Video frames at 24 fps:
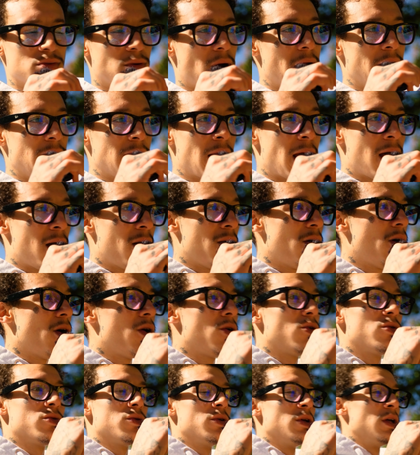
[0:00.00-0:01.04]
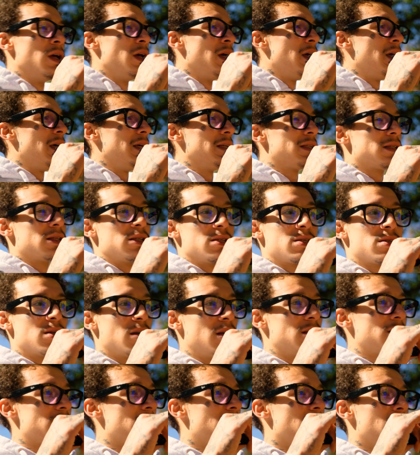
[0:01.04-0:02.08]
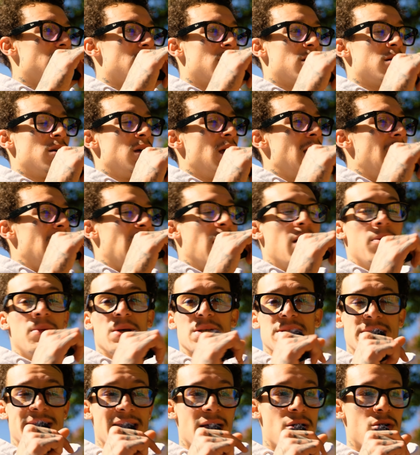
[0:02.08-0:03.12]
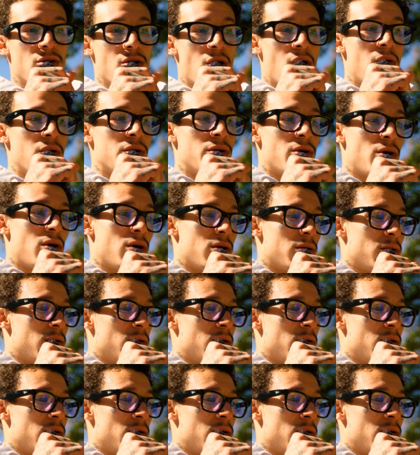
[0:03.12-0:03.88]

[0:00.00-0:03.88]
Right now, it's the Hibbit sale going on.